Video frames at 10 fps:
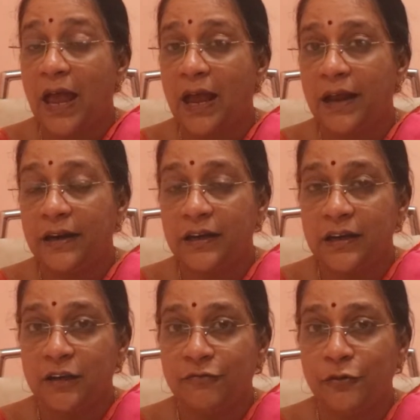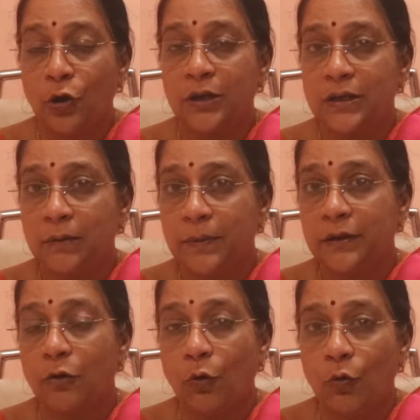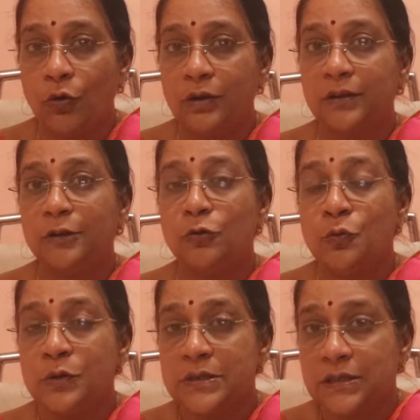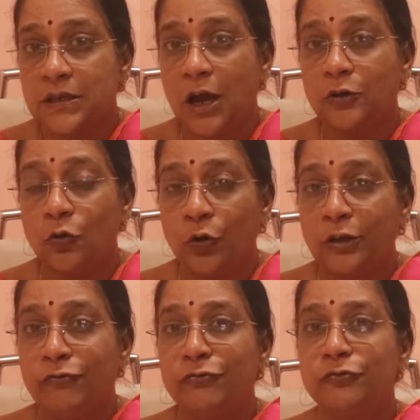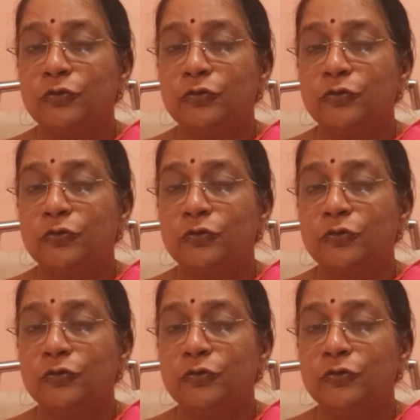and if you are a little bit old, you will start going